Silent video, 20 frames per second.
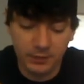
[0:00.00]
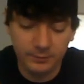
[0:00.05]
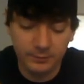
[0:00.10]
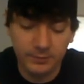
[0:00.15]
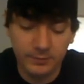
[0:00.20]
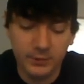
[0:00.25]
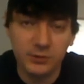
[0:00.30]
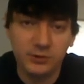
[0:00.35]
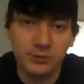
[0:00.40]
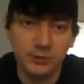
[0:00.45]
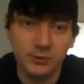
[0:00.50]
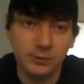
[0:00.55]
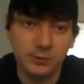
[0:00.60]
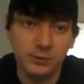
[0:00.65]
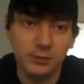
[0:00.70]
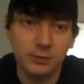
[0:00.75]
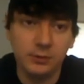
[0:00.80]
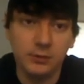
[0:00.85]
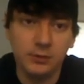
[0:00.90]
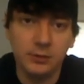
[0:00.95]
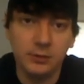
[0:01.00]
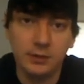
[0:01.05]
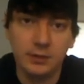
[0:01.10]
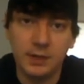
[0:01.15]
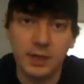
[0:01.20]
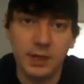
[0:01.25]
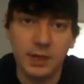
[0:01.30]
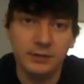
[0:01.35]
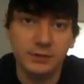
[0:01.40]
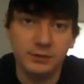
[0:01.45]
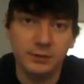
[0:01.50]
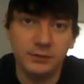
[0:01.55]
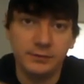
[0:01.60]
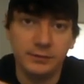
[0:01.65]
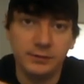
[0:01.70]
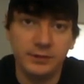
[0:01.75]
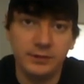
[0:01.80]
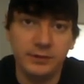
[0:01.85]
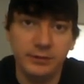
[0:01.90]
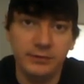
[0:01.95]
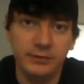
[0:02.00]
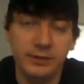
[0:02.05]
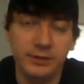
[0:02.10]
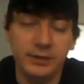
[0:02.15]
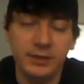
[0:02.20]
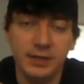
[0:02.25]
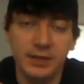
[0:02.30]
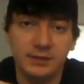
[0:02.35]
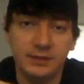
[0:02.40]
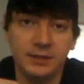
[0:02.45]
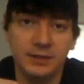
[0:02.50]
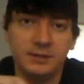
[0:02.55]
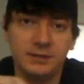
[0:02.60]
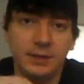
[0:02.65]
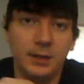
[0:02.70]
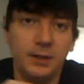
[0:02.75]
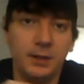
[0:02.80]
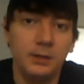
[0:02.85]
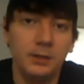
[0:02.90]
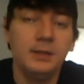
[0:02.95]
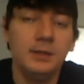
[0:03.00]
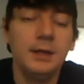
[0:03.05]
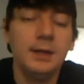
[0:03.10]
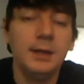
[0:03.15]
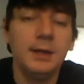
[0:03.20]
virtual console for the 3DS XL.